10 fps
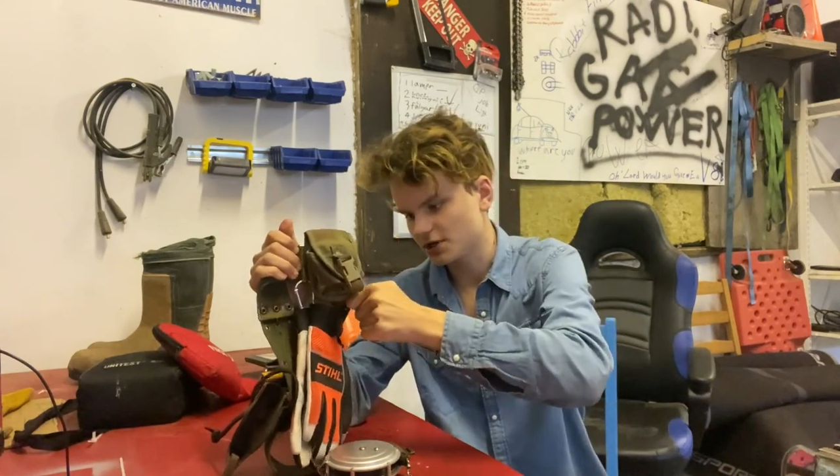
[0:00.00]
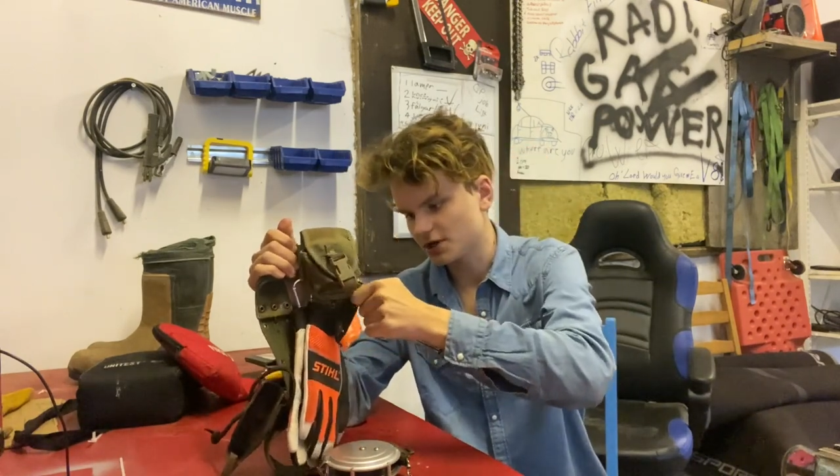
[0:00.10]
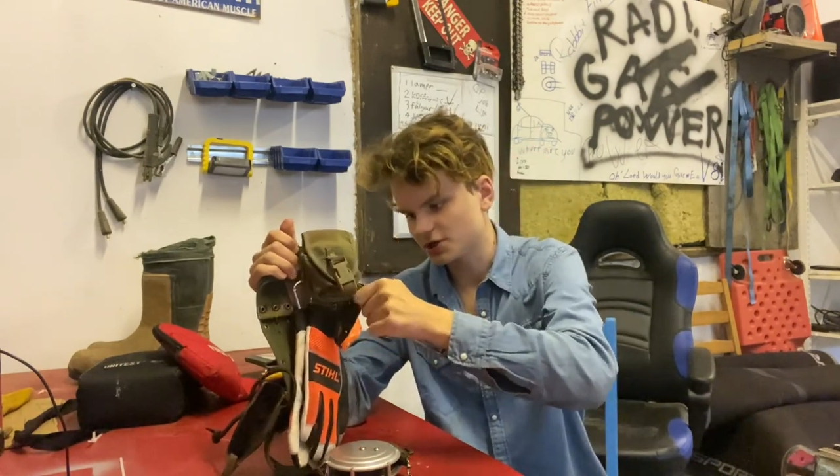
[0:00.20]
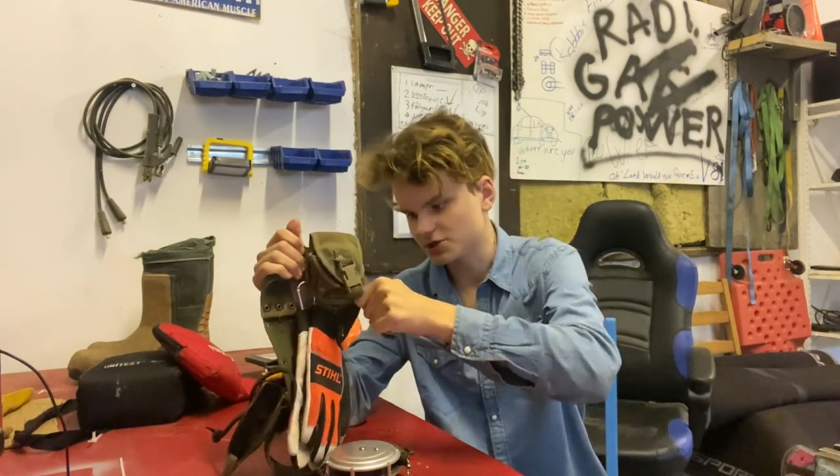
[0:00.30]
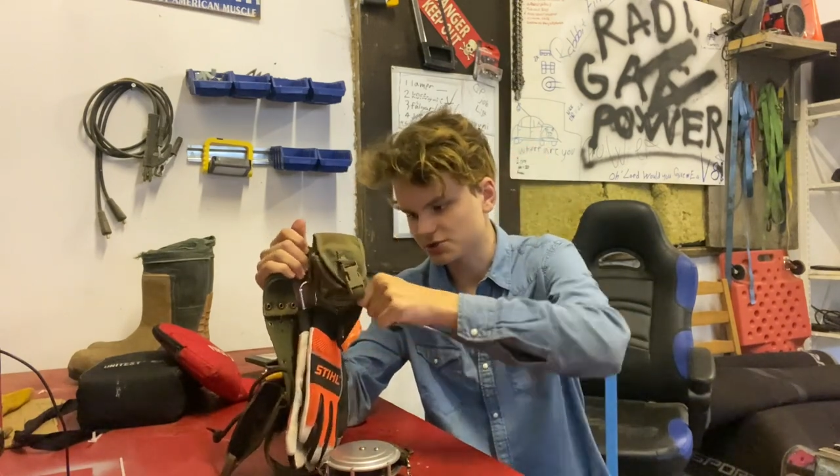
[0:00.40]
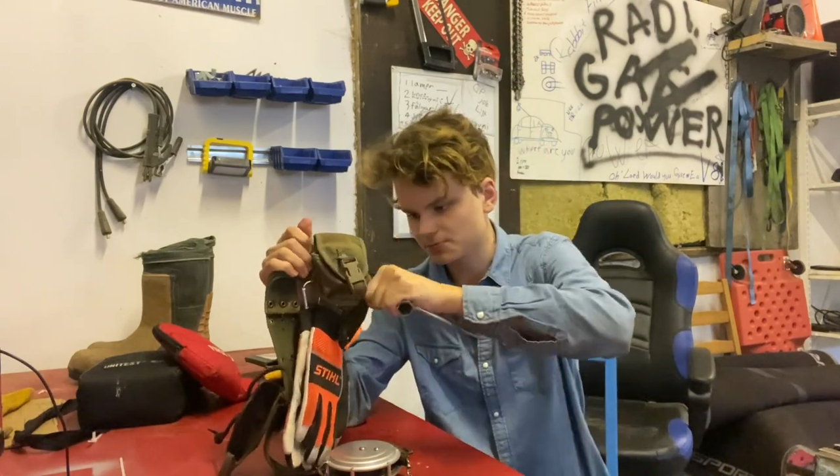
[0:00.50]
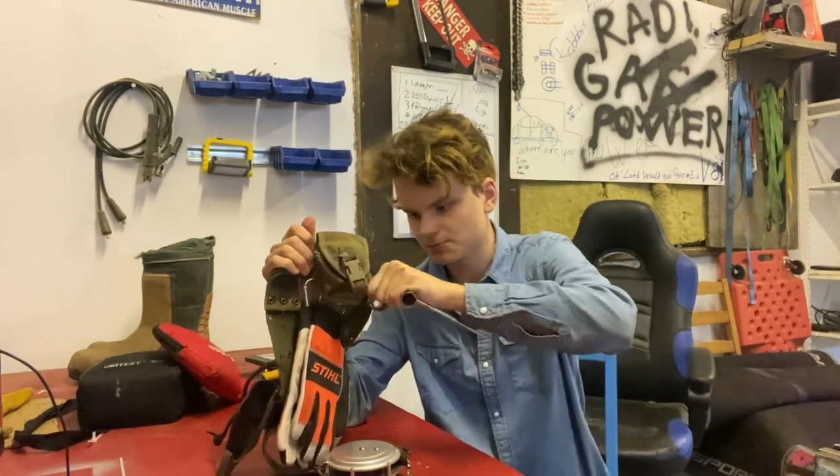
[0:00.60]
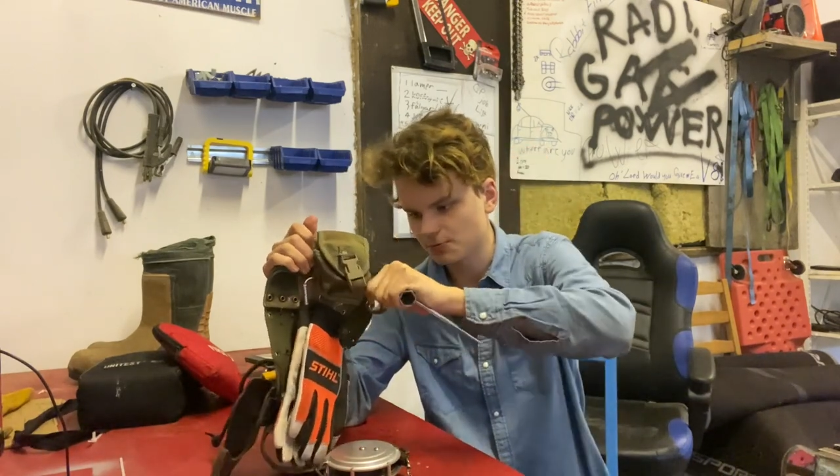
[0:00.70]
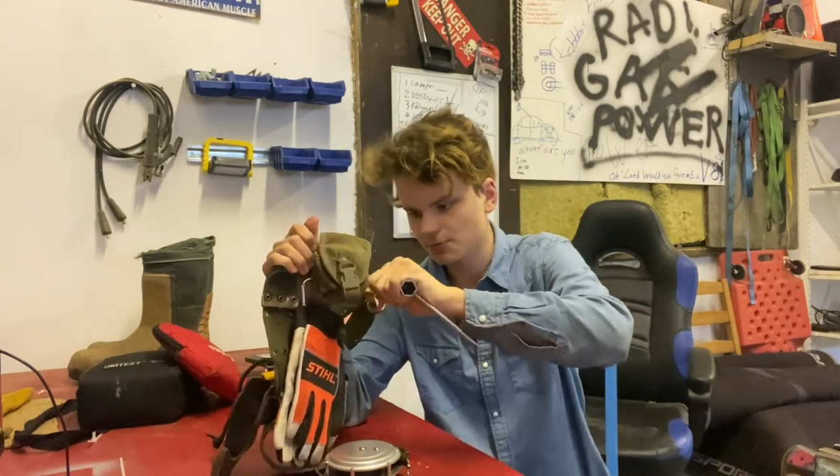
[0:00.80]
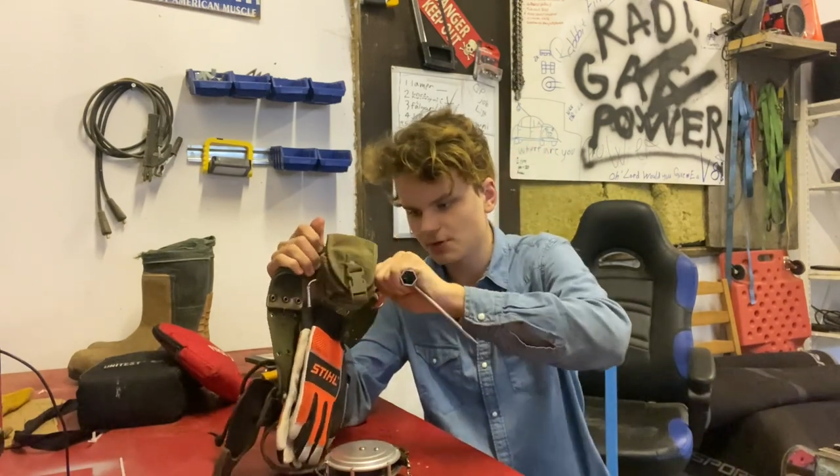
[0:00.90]
then I can just
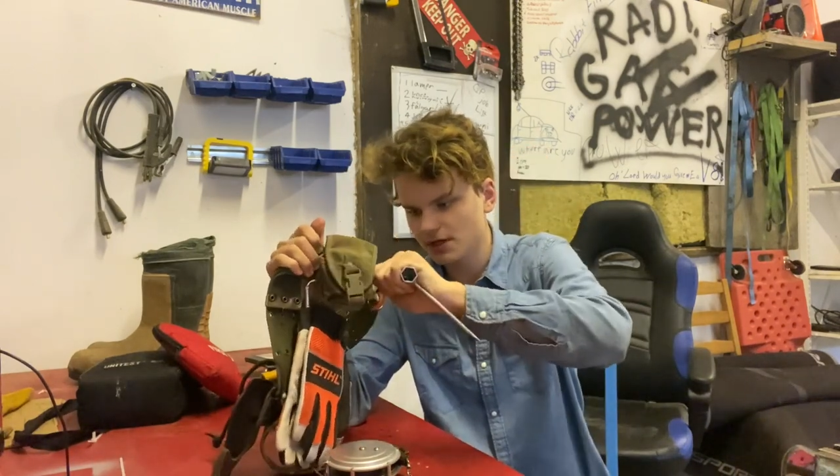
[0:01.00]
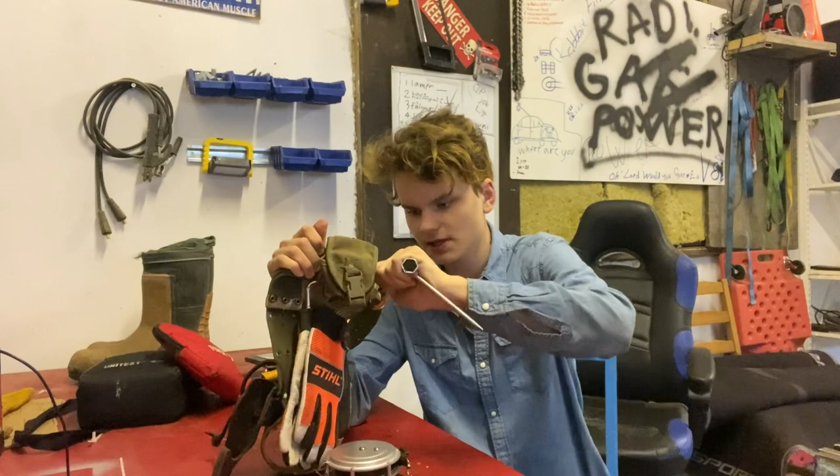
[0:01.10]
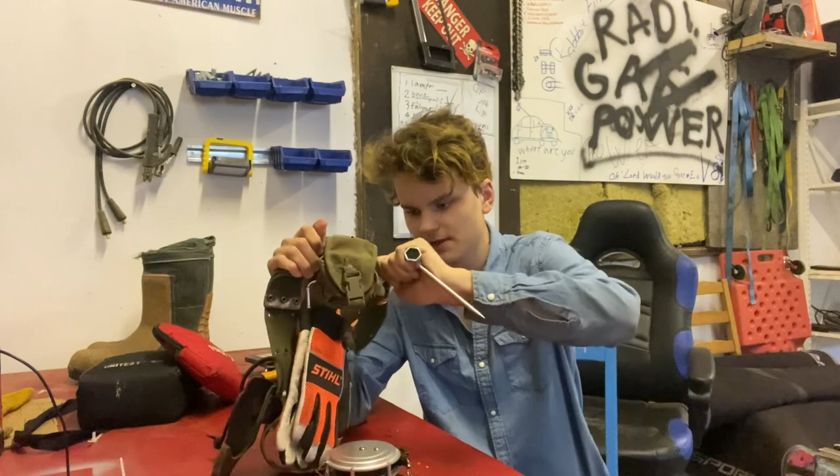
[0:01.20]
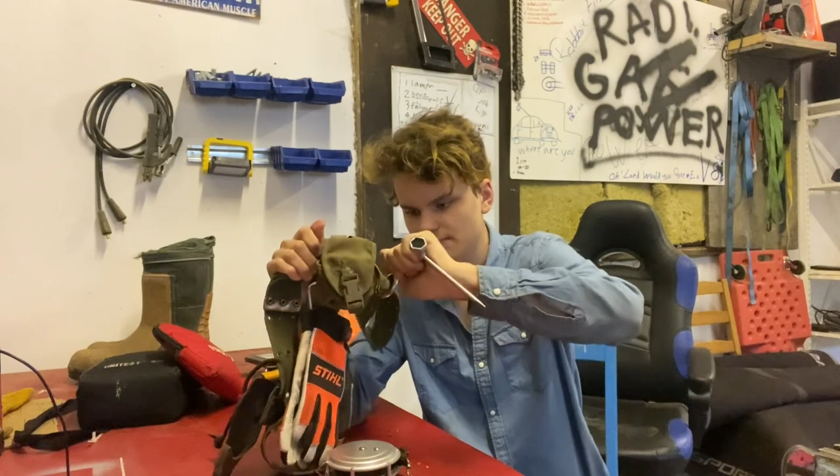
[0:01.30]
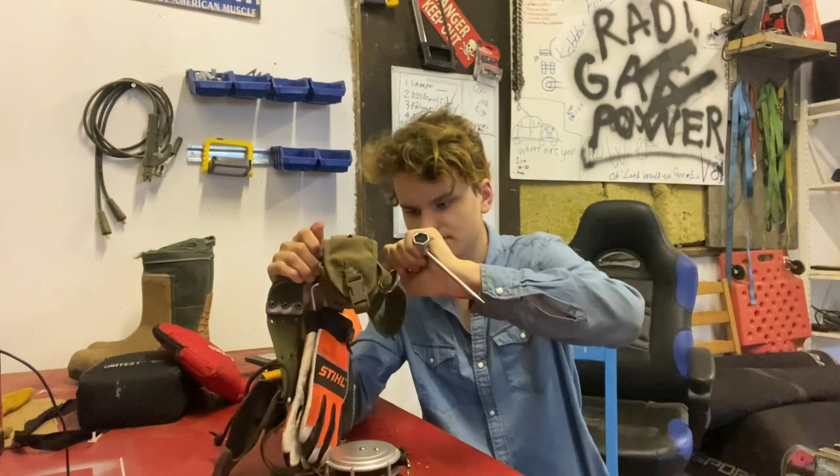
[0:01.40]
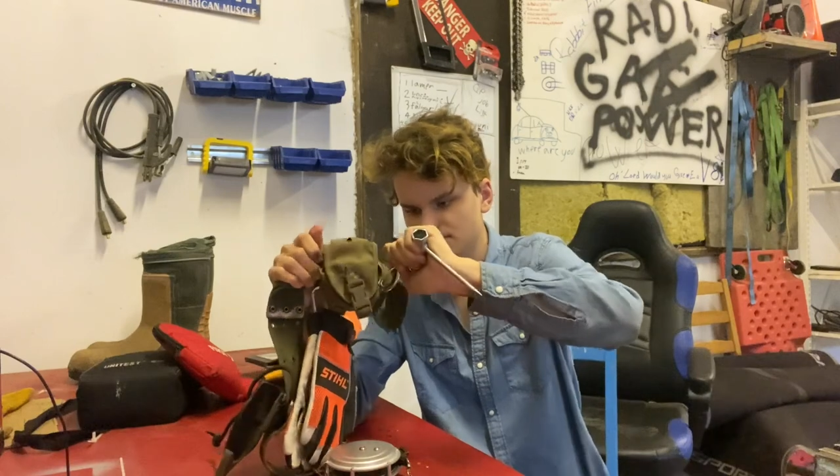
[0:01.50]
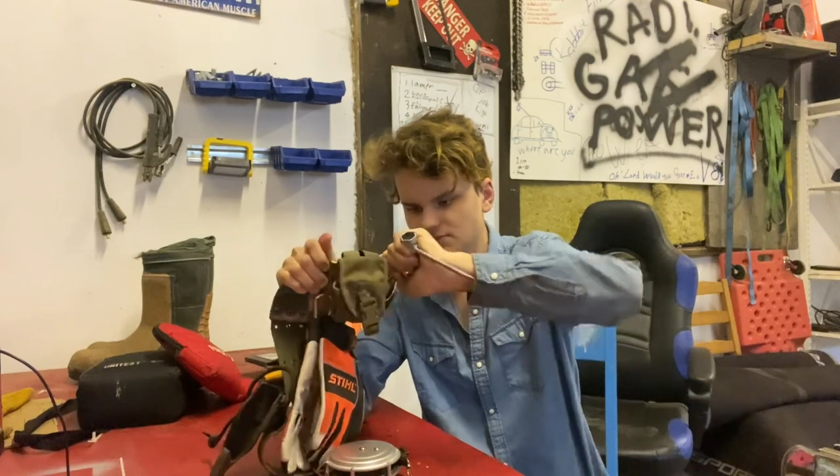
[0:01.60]
really